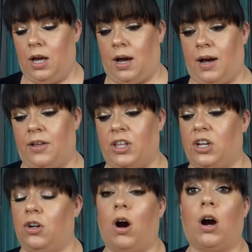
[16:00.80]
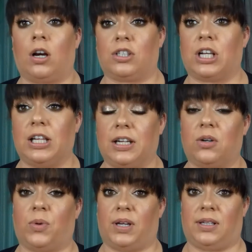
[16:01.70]
The NARS clear
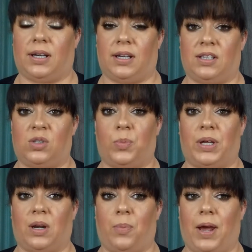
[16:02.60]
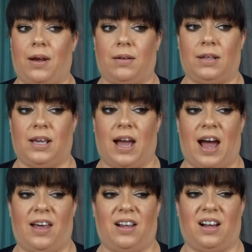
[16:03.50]
one does, but apparently,
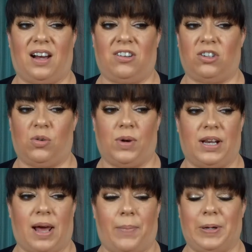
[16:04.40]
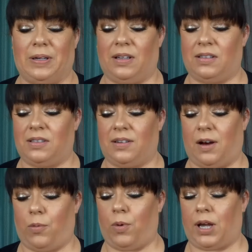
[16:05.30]
I don't know what happened. It's
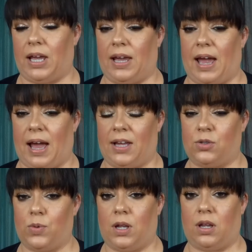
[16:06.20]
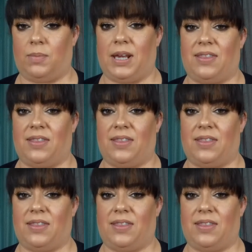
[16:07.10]
not working as well on me.